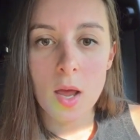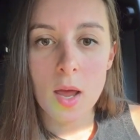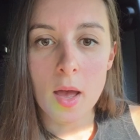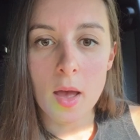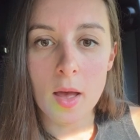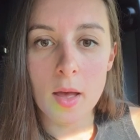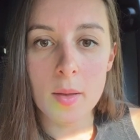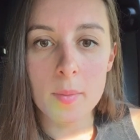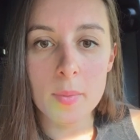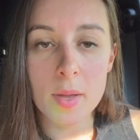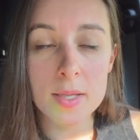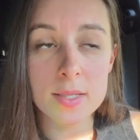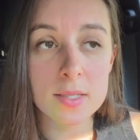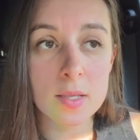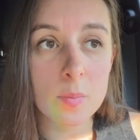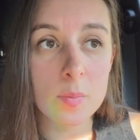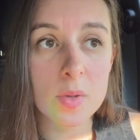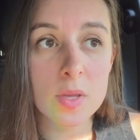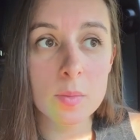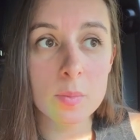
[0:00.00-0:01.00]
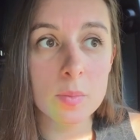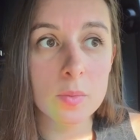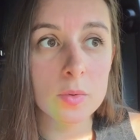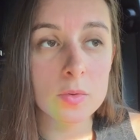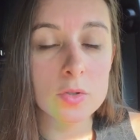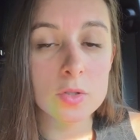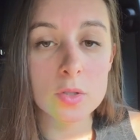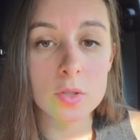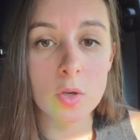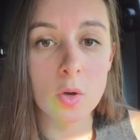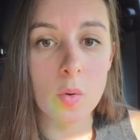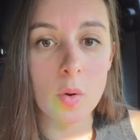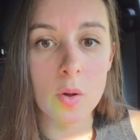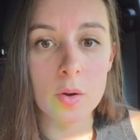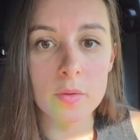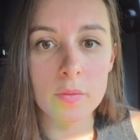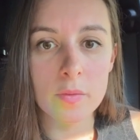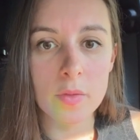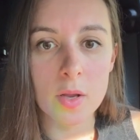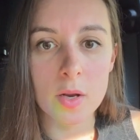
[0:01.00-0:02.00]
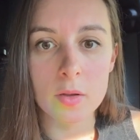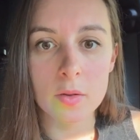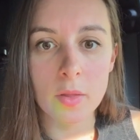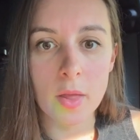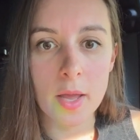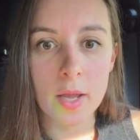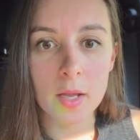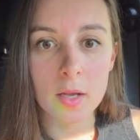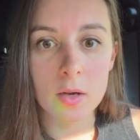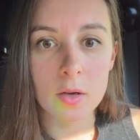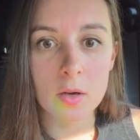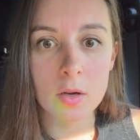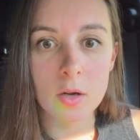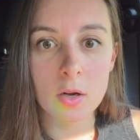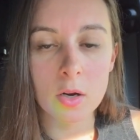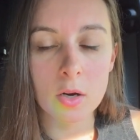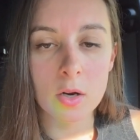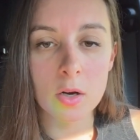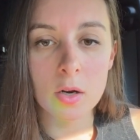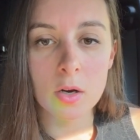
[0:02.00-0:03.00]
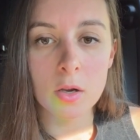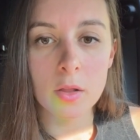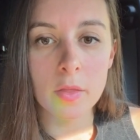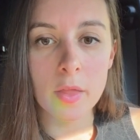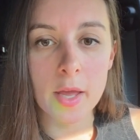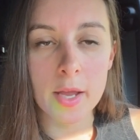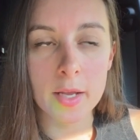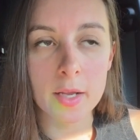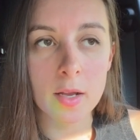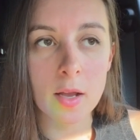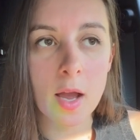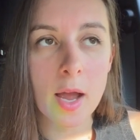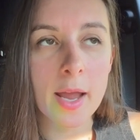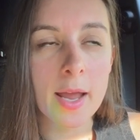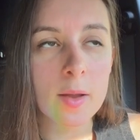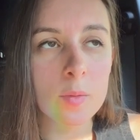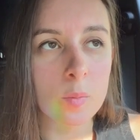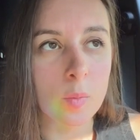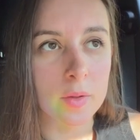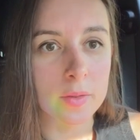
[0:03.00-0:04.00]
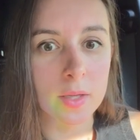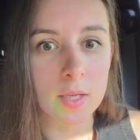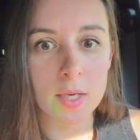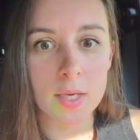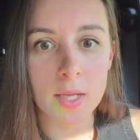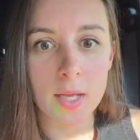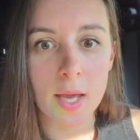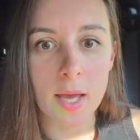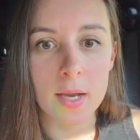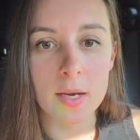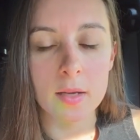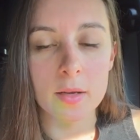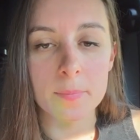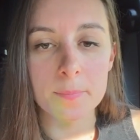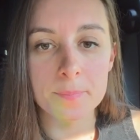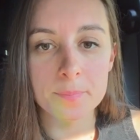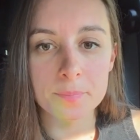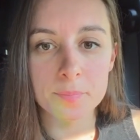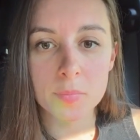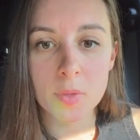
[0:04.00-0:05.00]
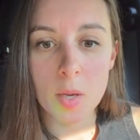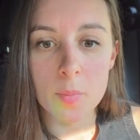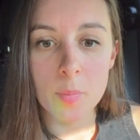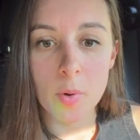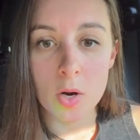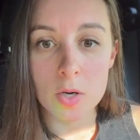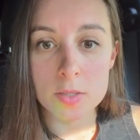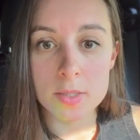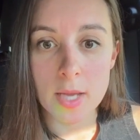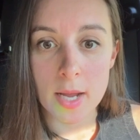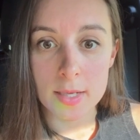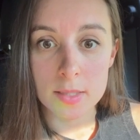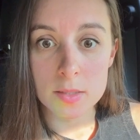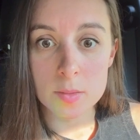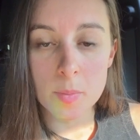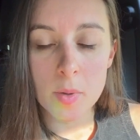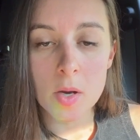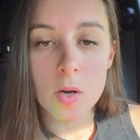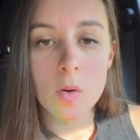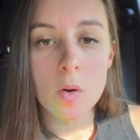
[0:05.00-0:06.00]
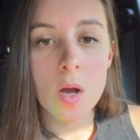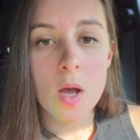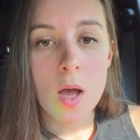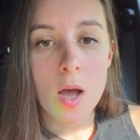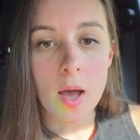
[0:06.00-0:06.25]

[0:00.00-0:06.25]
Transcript: And some people just go out of there like I had one lady at a bars expo.